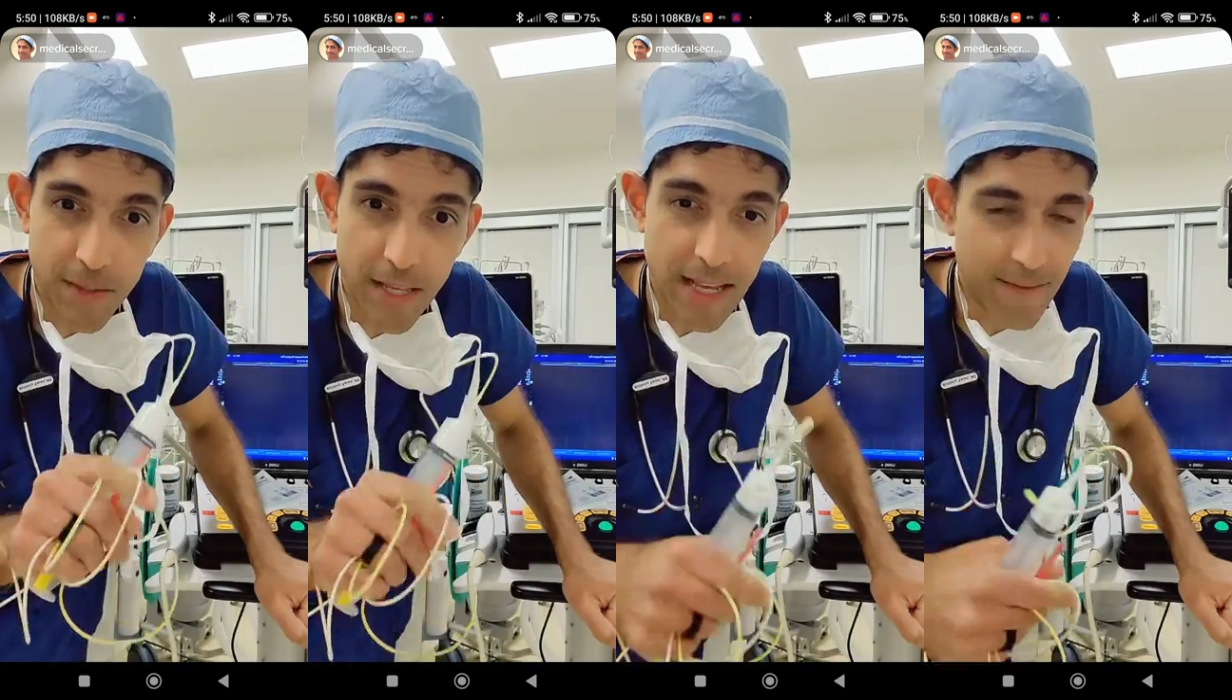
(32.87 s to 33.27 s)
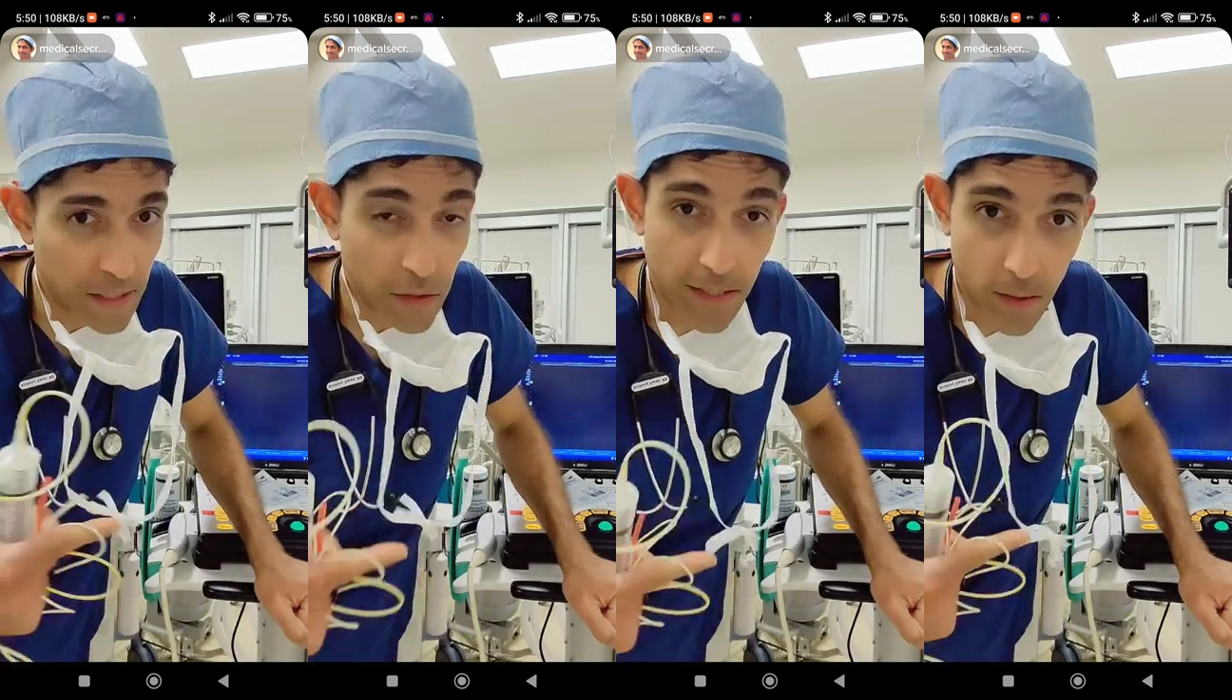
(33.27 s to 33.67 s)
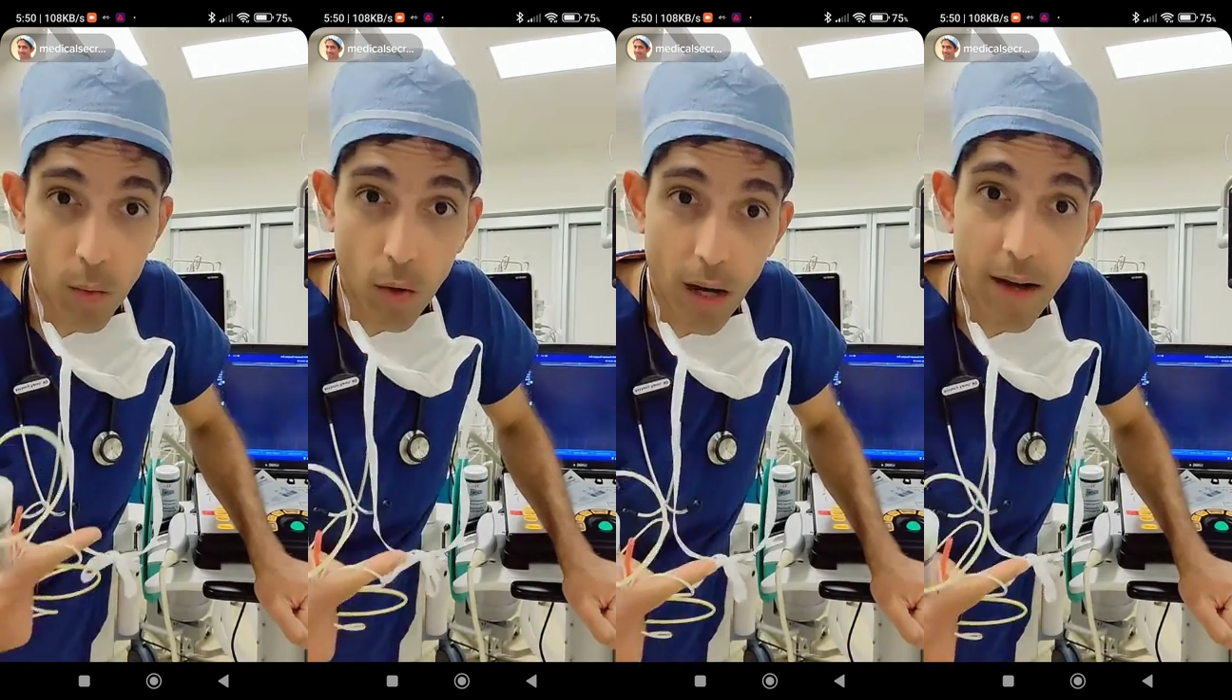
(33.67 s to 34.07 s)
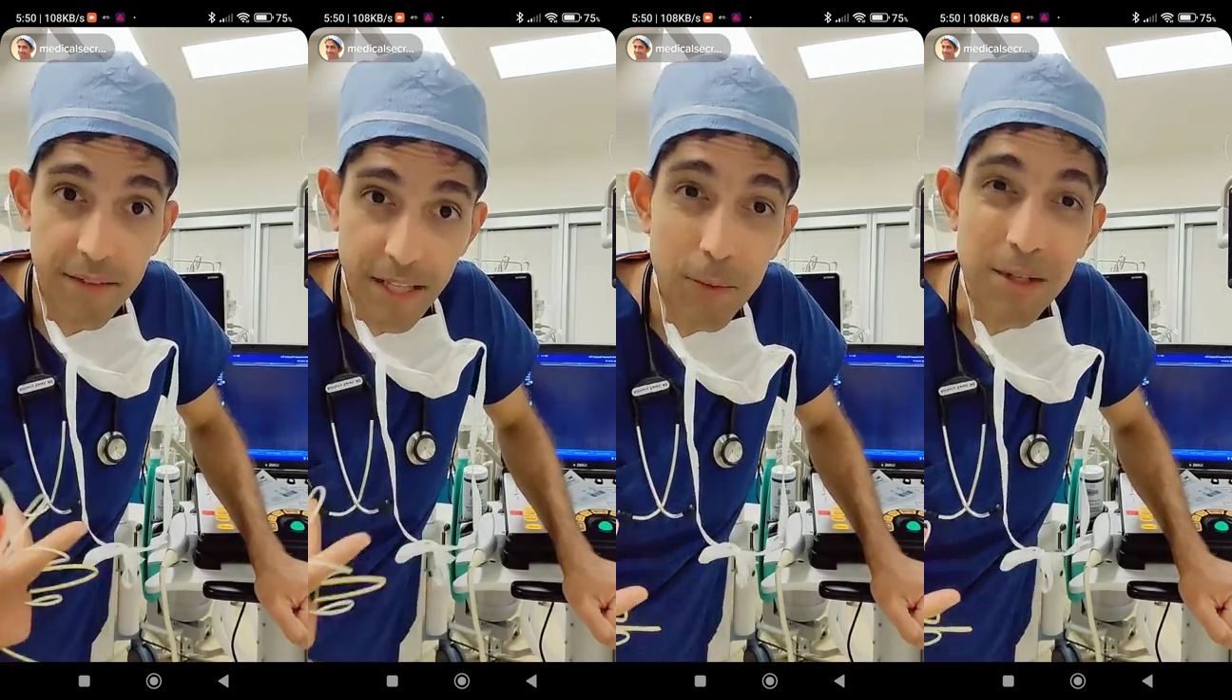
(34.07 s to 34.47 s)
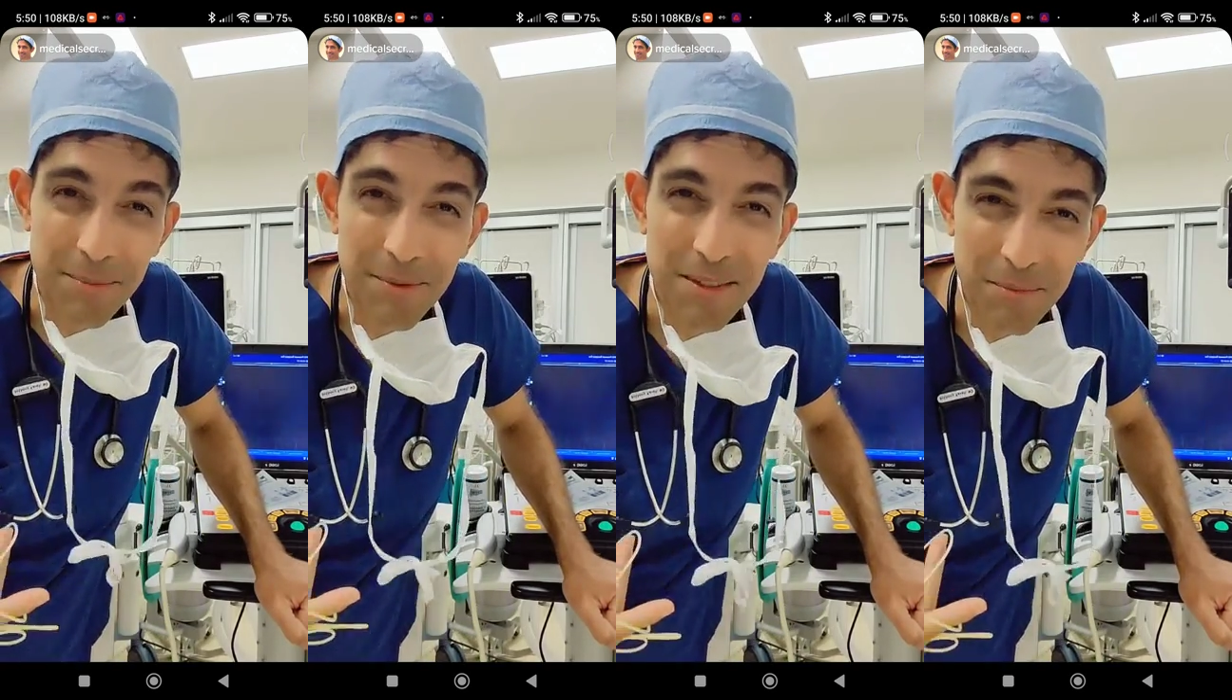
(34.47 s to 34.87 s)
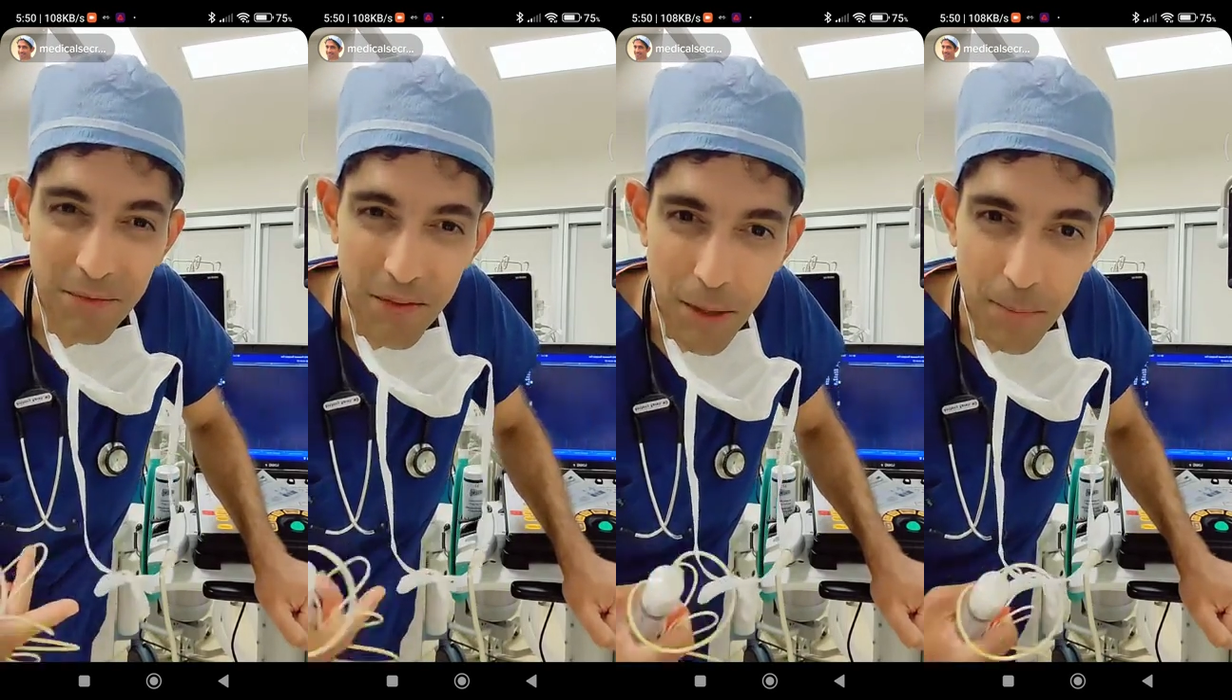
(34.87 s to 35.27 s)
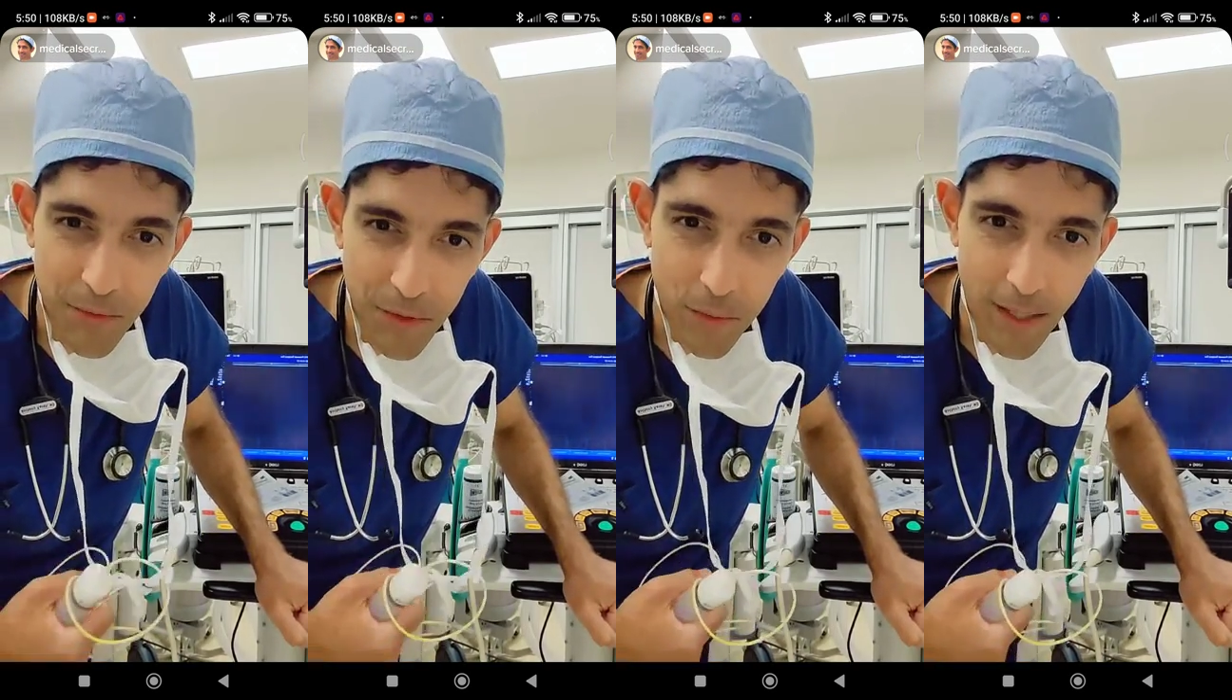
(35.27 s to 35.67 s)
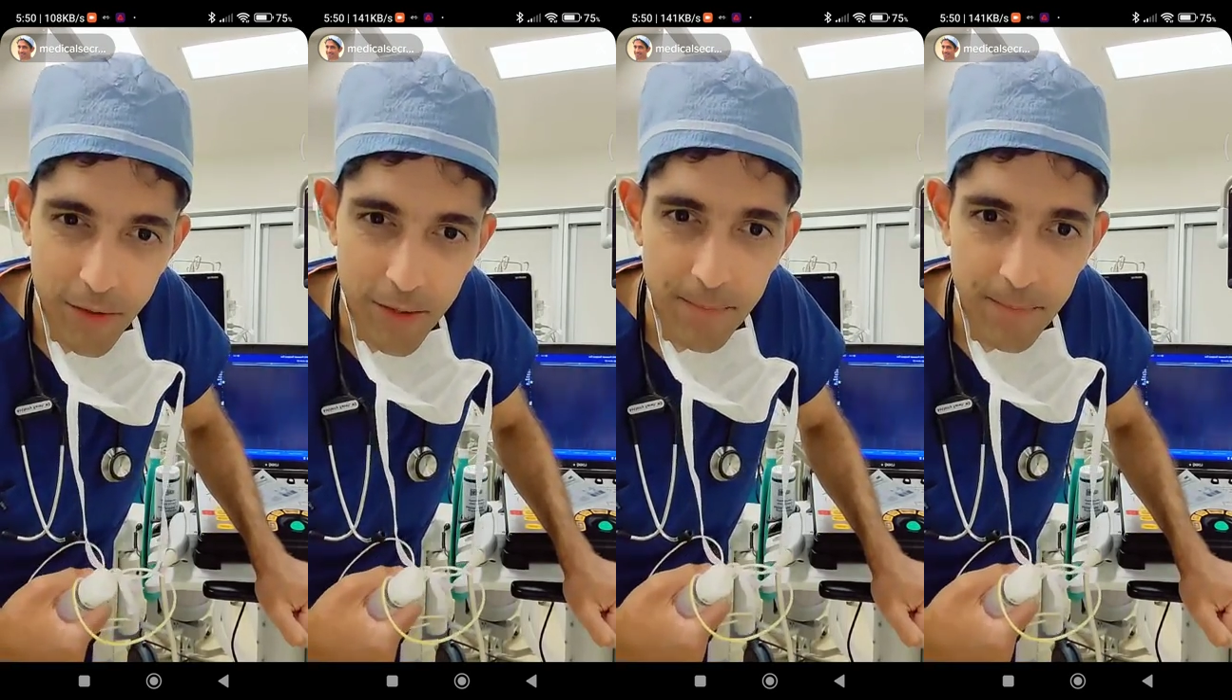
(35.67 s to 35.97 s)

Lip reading: Eventually it wore off and they were able to move though. Good question.